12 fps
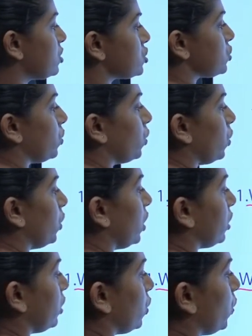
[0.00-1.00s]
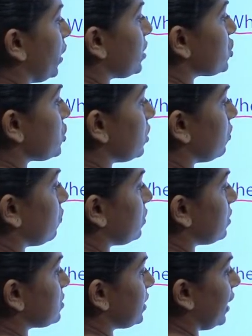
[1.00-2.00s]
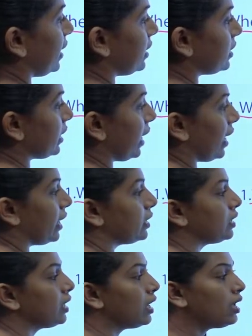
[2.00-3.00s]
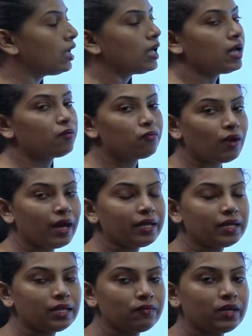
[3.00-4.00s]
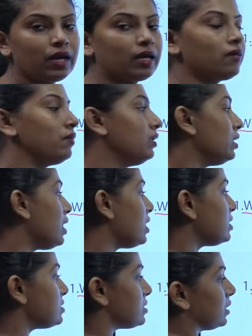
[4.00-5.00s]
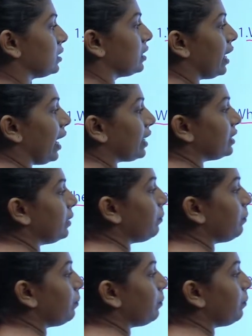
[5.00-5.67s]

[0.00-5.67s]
So the question was held at, finally we are giving the answer, at the